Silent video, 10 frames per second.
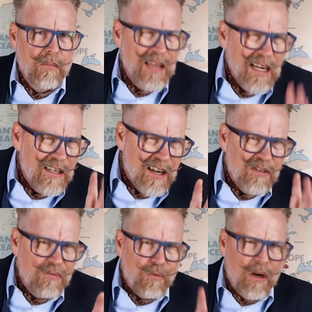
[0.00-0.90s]
but that
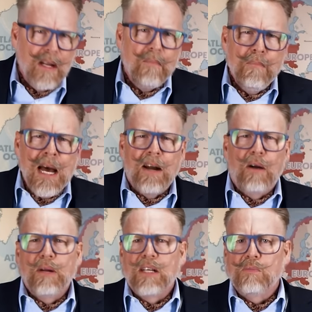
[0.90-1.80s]
doesn't really
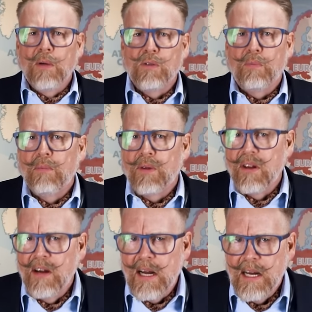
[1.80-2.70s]
matter because most people
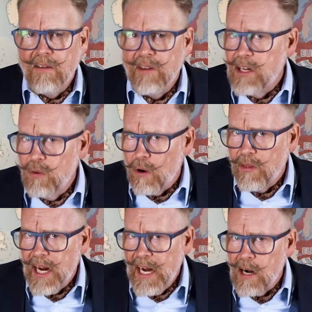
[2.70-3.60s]
tonight have
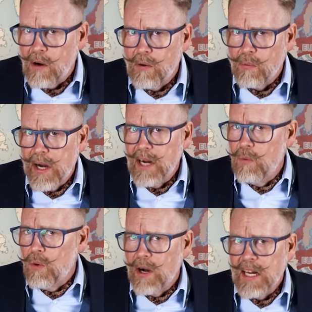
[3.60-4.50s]
ignored the air
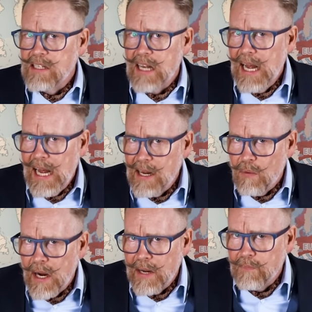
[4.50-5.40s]
raid warnings
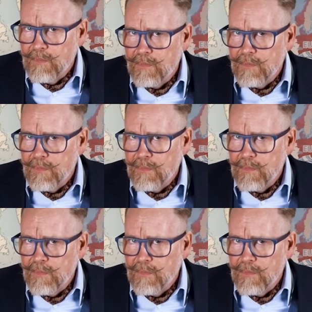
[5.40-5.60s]
anyway.